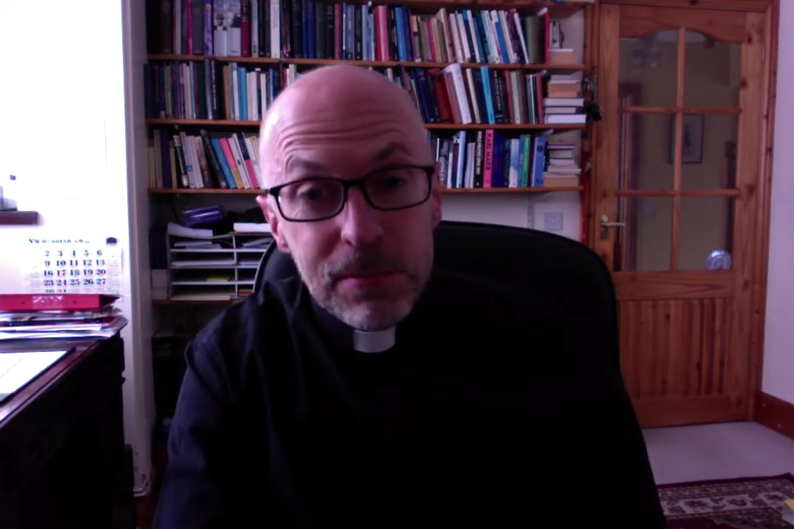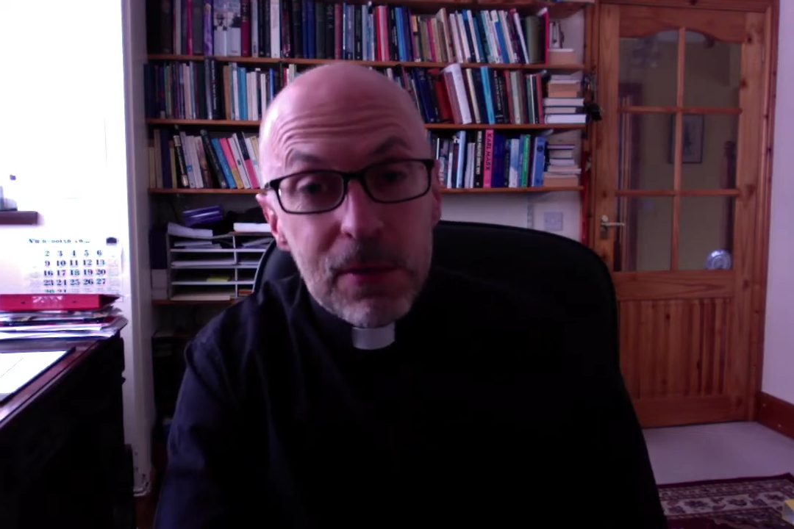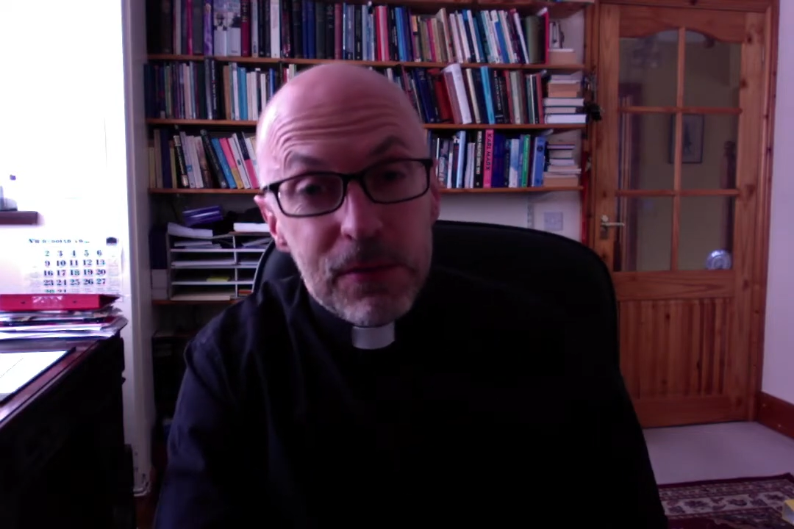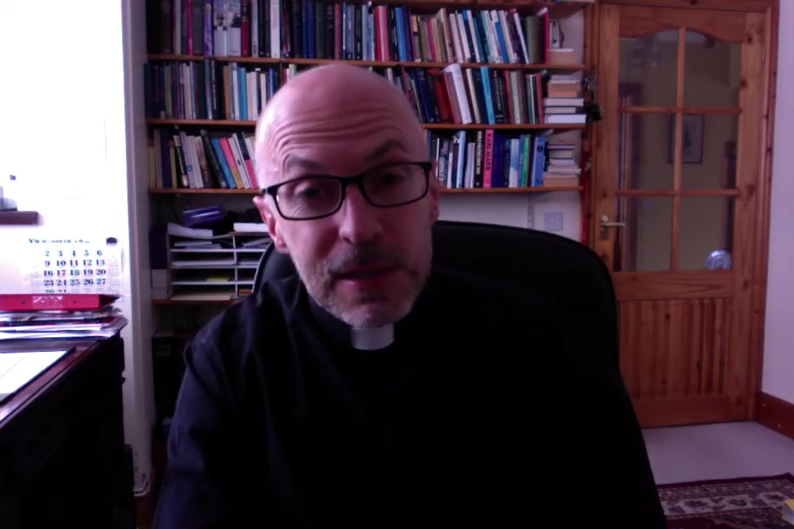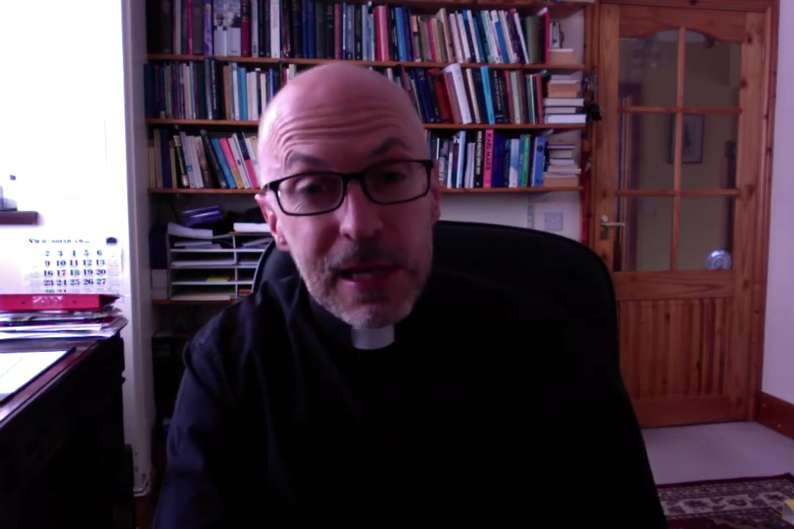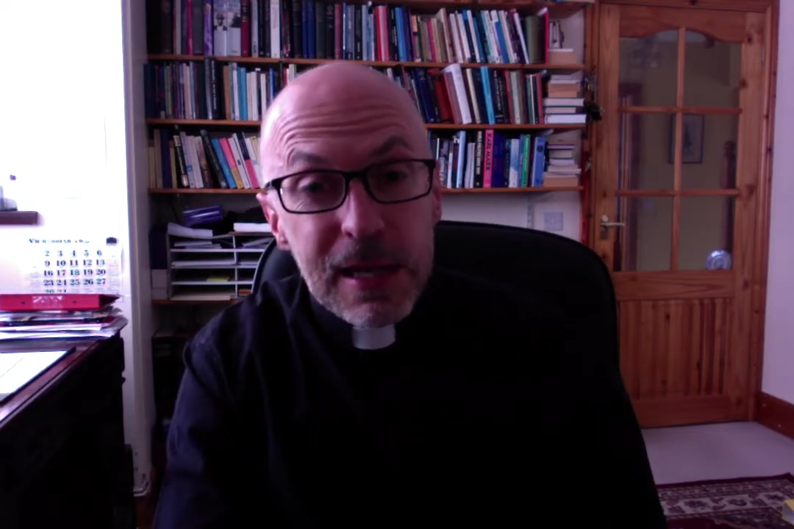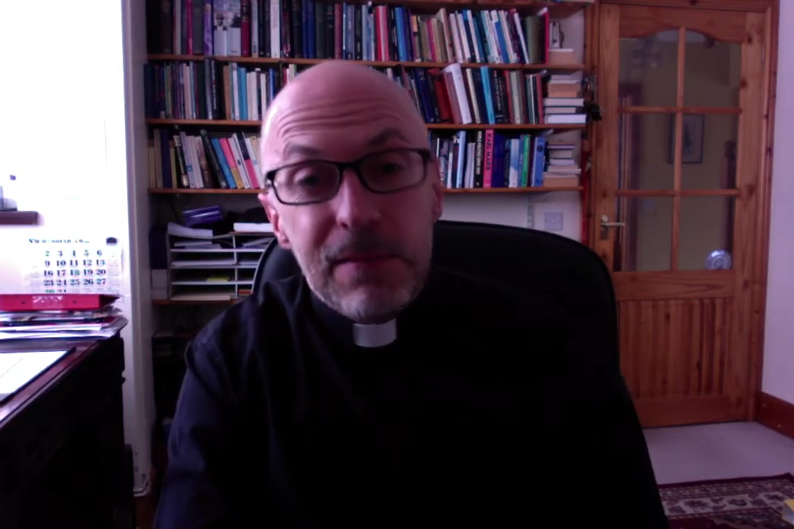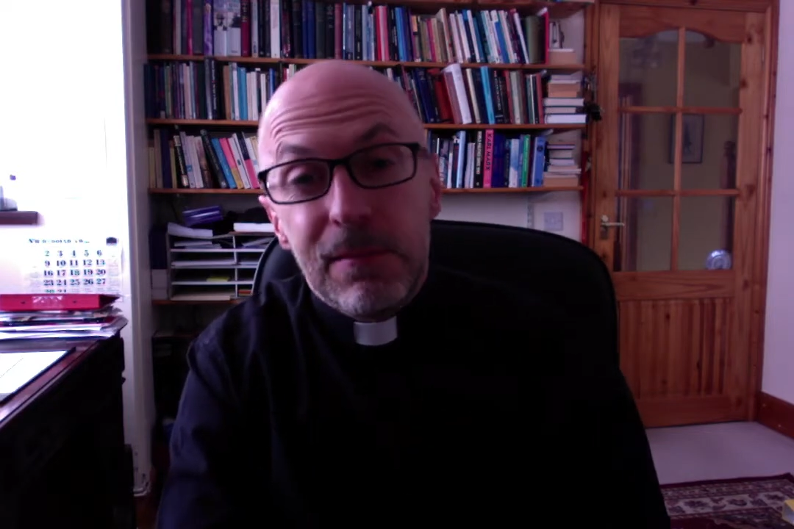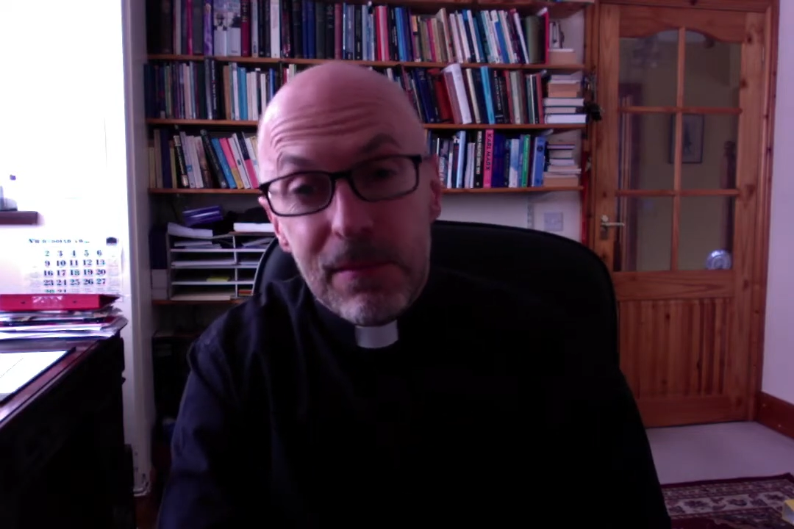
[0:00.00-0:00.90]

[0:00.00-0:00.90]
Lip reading: obviously